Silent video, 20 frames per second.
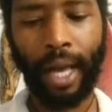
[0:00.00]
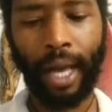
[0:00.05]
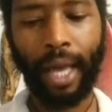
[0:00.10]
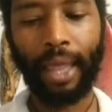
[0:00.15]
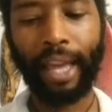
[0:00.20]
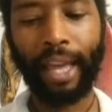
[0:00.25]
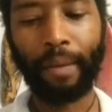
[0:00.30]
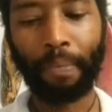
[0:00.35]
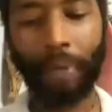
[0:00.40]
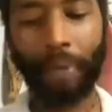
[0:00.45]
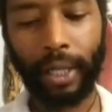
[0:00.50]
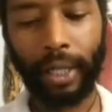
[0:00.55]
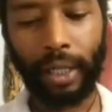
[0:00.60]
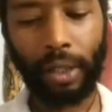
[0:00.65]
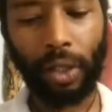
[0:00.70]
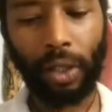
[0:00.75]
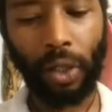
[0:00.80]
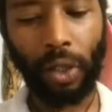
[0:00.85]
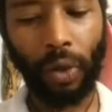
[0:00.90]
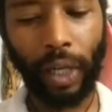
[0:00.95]
They put
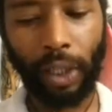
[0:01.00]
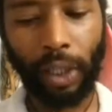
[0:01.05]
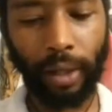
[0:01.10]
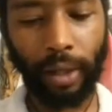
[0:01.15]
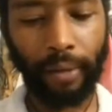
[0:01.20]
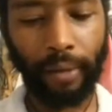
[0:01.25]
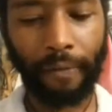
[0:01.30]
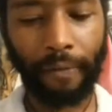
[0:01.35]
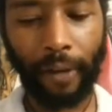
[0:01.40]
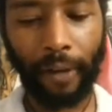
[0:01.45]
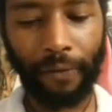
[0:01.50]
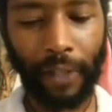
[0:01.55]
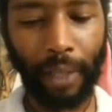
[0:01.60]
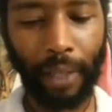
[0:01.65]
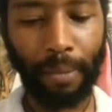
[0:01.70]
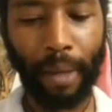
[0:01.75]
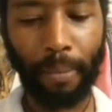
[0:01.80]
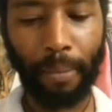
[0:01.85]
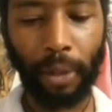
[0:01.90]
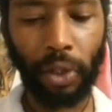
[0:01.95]
250
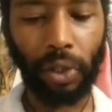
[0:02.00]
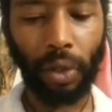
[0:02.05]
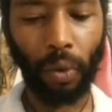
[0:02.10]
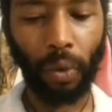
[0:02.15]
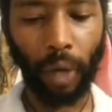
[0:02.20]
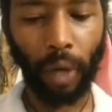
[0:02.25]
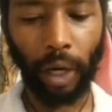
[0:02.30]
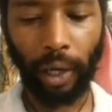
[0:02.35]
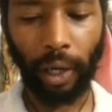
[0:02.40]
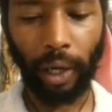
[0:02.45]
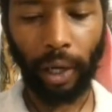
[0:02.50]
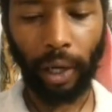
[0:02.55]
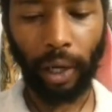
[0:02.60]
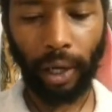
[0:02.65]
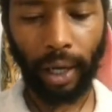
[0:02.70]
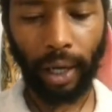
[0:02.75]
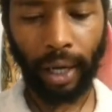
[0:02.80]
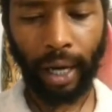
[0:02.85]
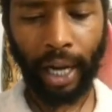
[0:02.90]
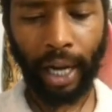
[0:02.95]
members to work
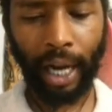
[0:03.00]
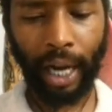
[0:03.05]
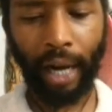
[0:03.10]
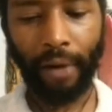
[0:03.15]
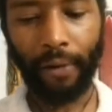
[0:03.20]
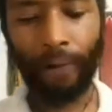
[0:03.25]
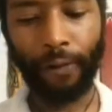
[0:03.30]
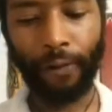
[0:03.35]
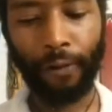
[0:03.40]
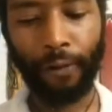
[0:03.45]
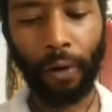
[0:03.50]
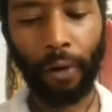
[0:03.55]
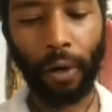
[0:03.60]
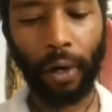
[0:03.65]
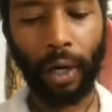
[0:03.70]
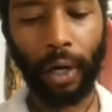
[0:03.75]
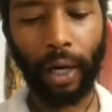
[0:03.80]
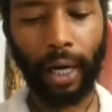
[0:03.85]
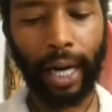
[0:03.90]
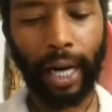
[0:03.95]

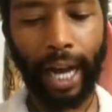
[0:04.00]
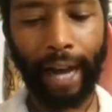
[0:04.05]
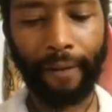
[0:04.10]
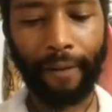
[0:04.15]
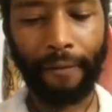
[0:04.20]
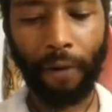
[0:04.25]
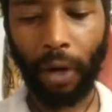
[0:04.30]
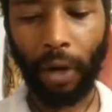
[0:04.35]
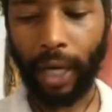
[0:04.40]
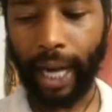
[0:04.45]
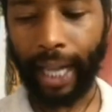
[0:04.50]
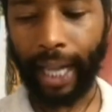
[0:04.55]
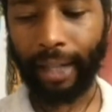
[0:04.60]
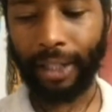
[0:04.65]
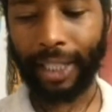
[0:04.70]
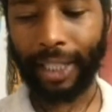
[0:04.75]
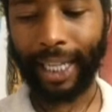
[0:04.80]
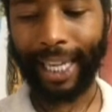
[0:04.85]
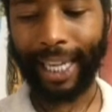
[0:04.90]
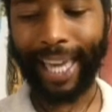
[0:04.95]
for
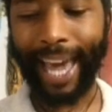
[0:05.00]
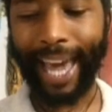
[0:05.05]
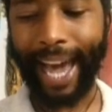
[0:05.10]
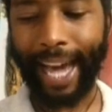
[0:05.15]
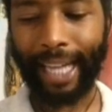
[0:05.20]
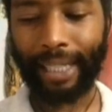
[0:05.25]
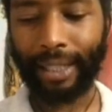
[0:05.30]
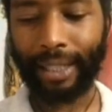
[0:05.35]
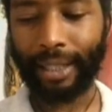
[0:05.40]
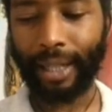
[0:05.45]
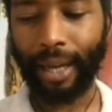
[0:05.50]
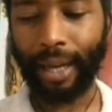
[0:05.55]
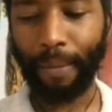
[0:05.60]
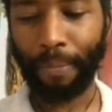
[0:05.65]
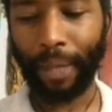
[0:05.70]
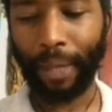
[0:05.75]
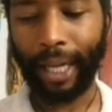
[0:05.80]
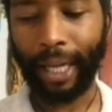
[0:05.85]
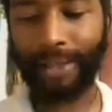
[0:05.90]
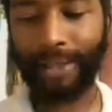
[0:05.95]
$4 in cash
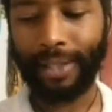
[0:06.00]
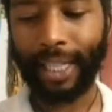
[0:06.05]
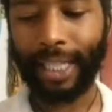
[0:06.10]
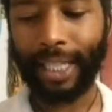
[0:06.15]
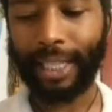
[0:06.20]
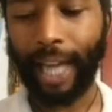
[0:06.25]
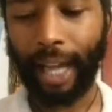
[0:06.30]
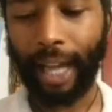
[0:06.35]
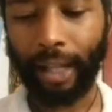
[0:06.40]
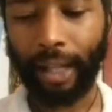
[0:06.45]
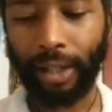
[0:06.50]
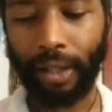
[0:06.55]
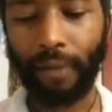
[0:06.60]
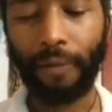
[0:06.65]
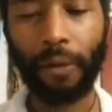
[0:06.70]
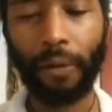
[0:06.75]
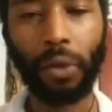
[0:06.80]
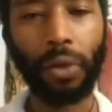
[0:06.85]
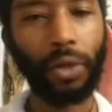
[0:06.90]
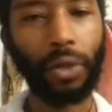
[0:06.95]
plus $6 in
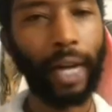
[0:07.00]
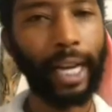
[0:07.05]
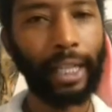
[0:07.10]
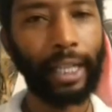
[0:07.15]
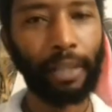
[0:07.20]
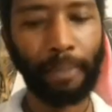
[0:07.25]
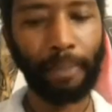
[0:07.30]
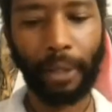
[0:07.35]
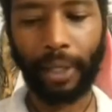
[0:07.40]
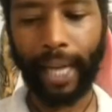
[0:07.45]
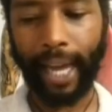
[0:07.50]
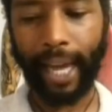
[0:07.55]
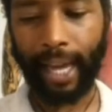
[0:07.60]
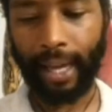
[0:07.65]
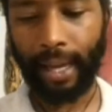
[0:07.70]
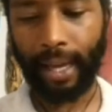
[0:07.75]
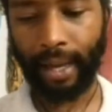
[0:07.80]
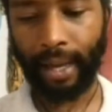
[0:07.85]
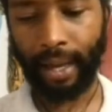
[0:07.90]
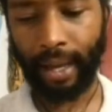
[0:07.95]
food credits per day.
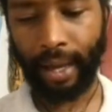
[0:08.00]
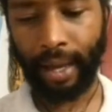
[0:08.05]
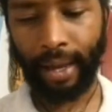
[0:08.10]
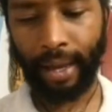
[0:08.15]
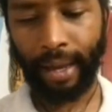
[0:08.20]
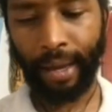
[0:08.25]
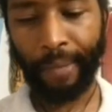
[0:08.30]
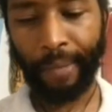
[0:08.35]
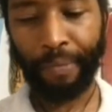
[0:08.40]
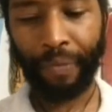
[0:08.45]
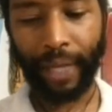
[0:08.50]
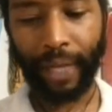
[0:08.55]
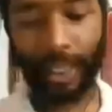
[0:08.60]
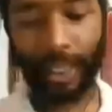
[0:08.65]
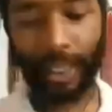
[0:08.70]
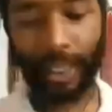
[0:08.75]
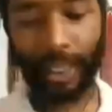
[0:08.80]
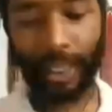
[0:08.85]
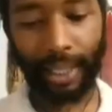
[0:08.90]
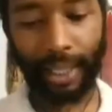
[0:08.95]
That's
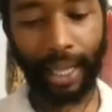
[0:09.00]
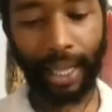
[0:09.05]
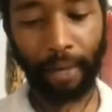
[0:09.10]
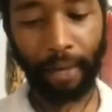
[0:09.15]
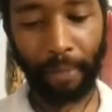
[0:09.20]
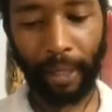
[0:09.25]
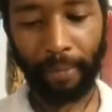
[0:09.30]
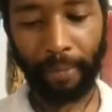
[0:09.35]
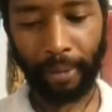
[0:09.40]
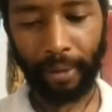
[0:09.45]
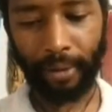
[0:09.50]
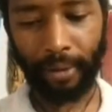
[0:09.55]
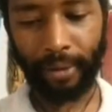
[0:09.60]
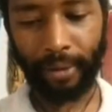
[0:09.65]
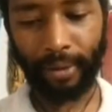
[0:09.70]
a lot of people.